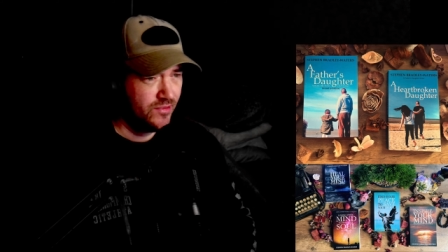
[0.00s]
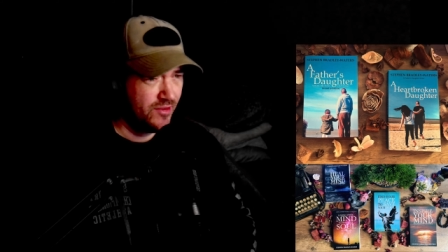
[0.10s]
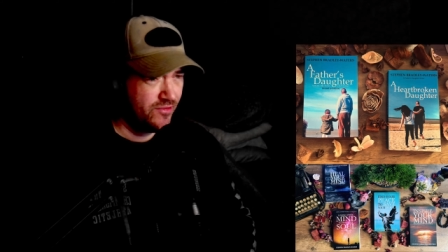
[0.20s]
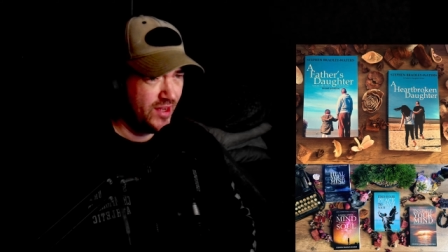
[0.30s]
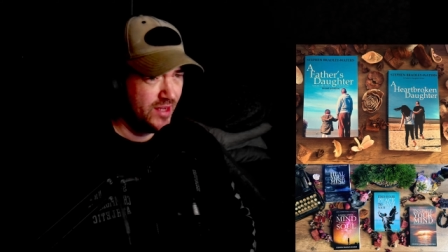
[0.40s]
In
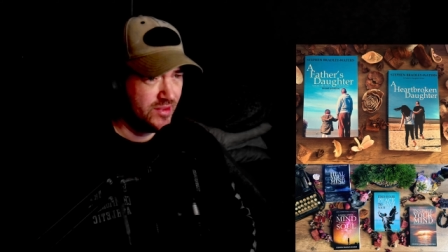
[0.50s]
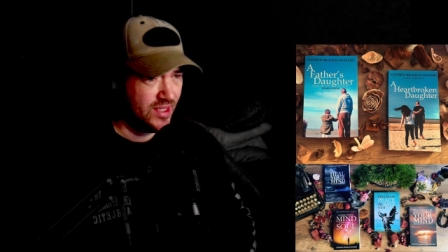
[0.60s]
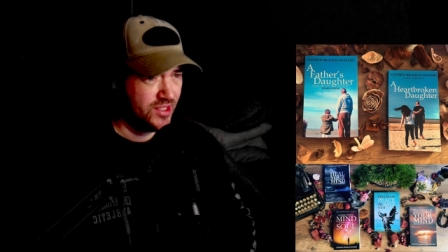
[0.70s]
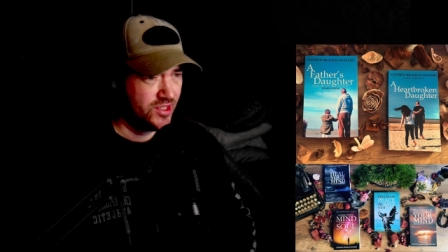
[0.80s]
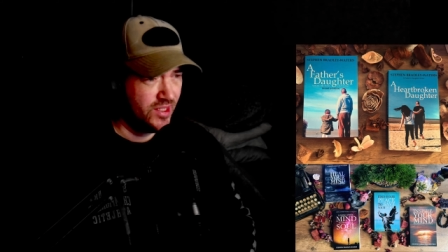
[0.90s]
fact, fame
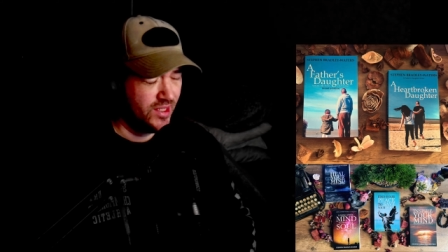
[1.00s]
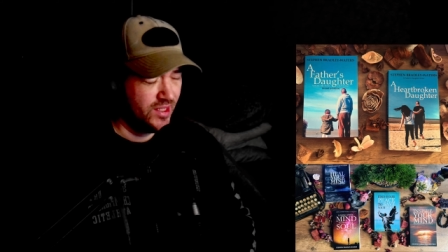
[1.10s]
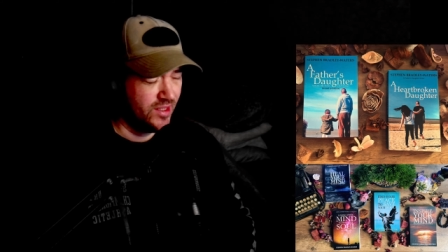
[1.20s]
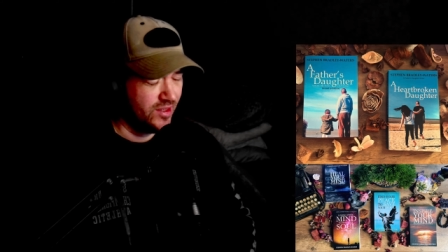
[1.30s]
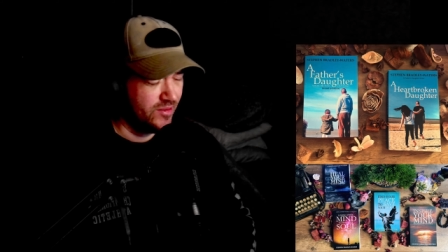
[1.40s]
is
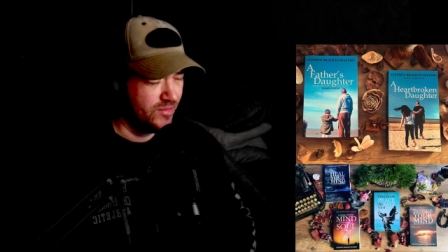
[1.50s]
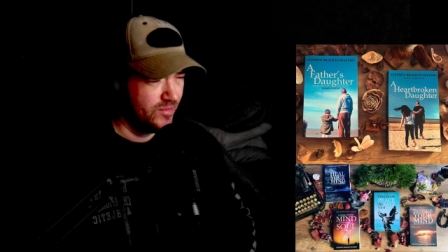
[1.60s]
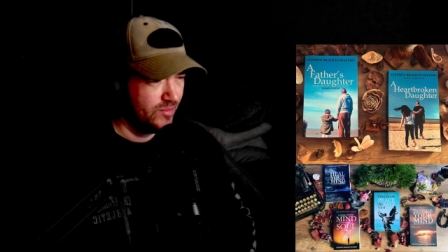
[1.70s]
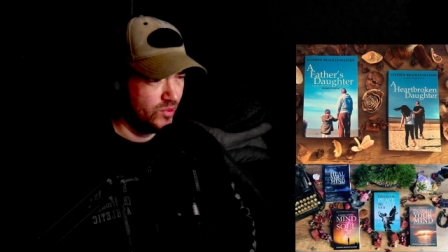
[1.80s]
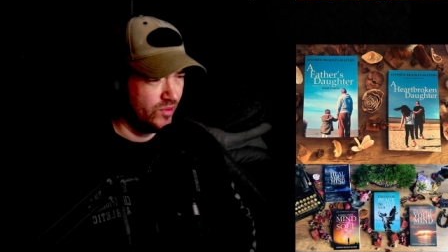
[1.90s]
actually
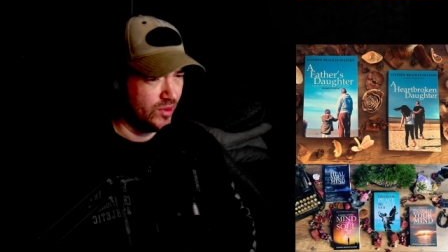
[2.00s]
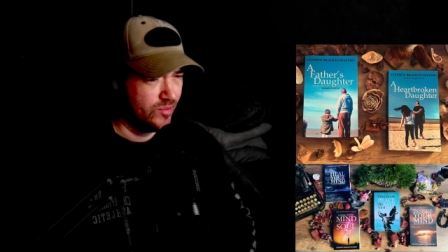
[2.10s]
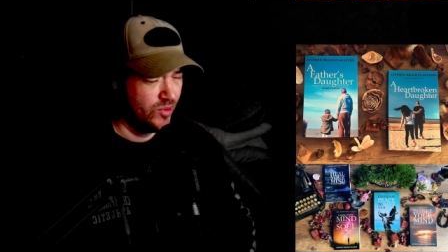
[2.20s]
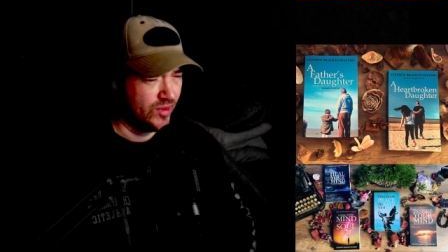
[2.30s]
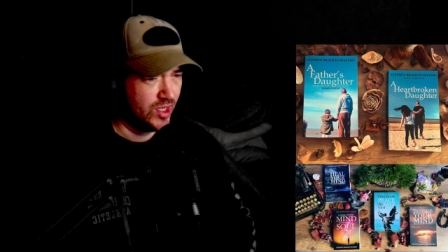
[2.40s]
um, more of
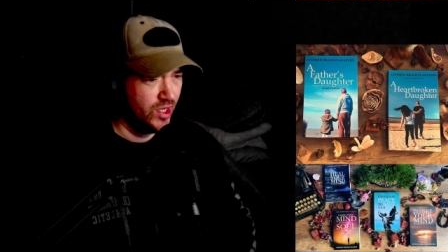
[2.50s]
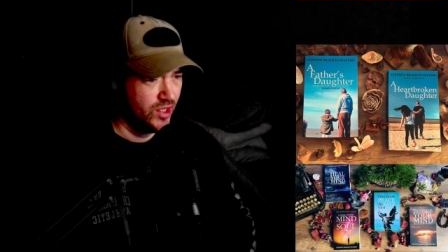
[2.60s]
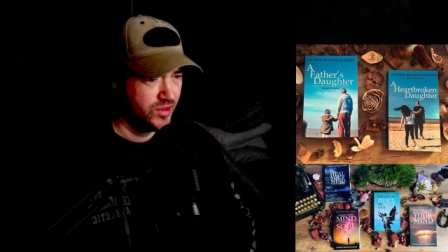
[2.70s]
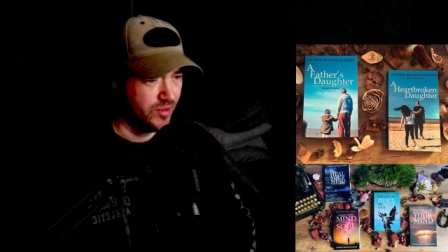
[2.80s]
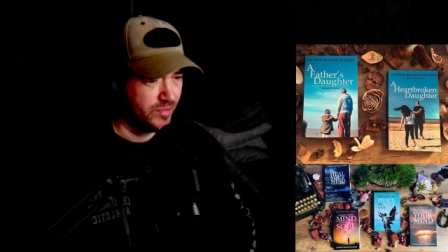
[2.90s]
a, more of a
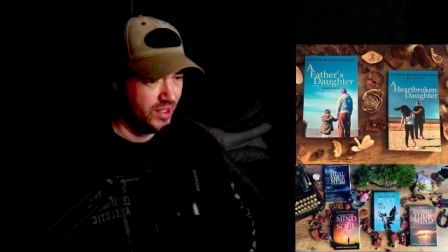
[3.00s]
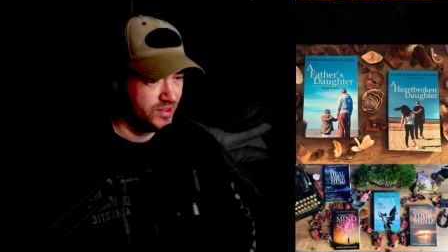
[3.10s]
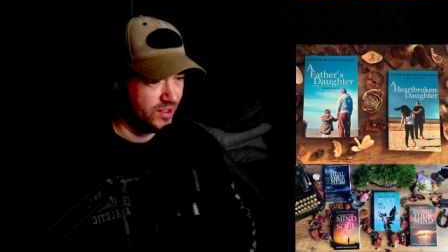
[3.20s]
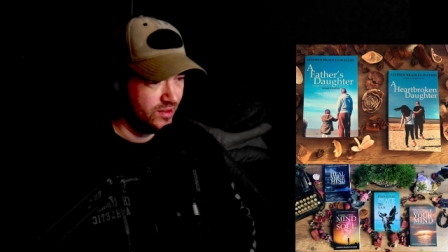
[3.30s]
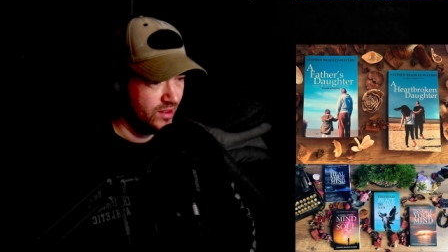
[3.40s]
curse than a
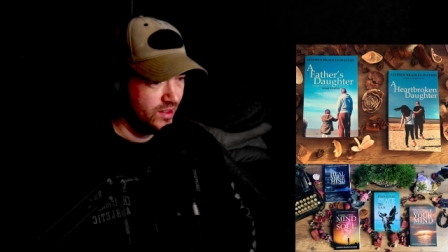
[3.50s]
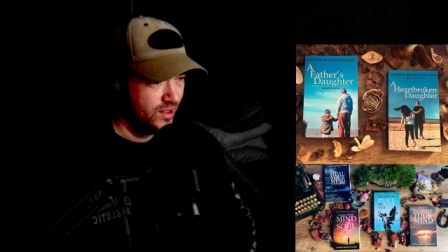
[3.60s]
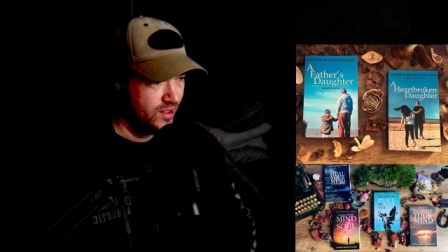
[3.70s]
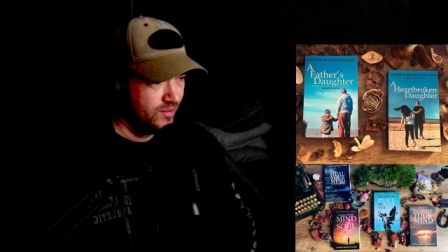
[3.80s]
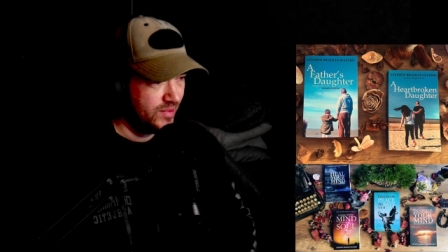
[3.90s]
blessing,
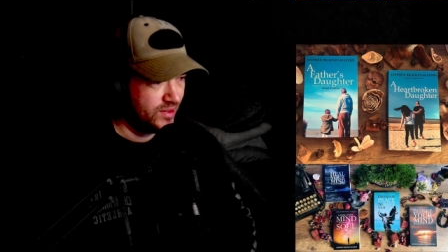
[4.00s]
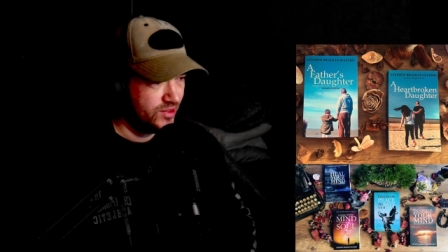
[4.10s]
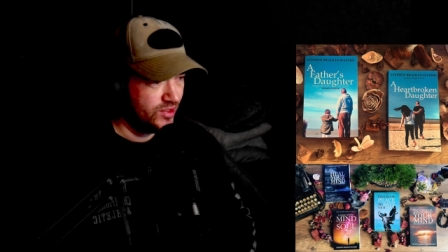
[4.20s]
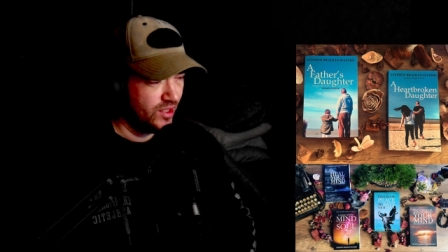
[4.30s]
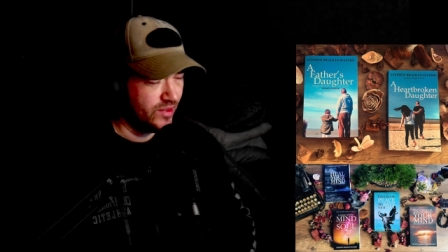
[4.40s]

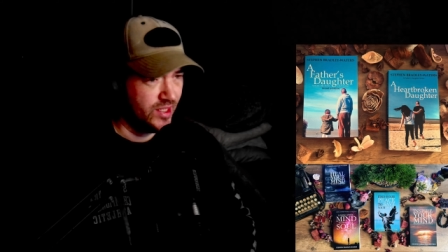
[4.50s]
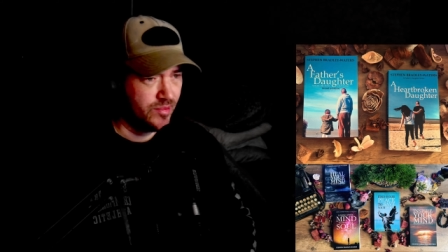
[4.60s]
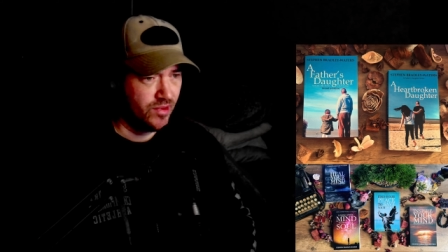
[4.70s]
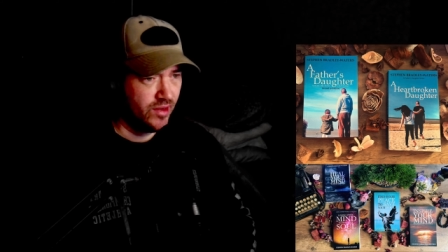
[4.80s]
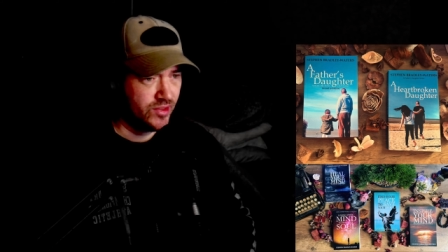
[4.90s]
because you don't get
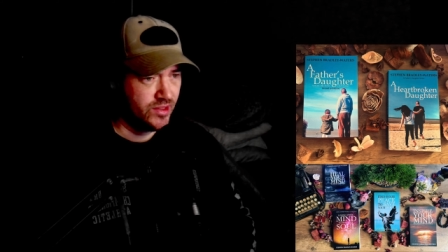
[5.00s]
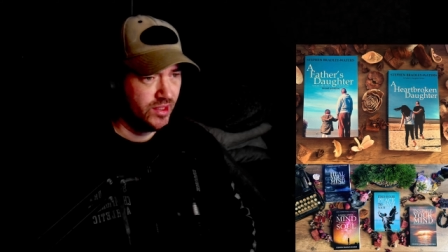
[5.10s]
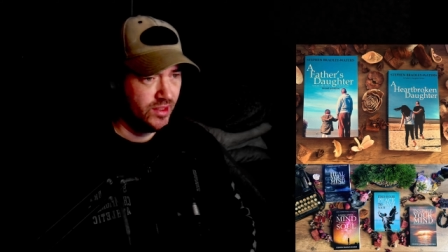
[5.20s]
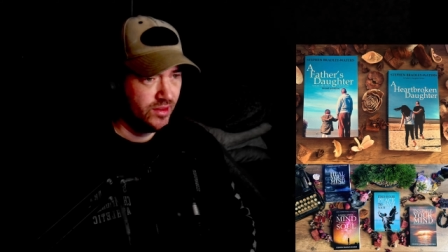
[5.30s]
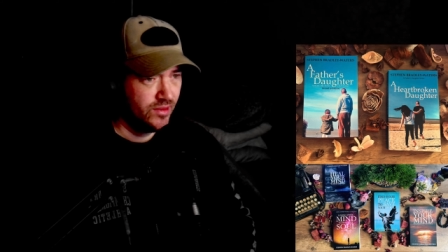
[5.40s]
your
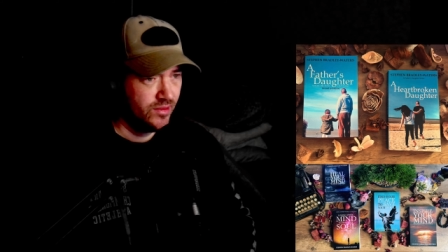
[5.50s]
privacy.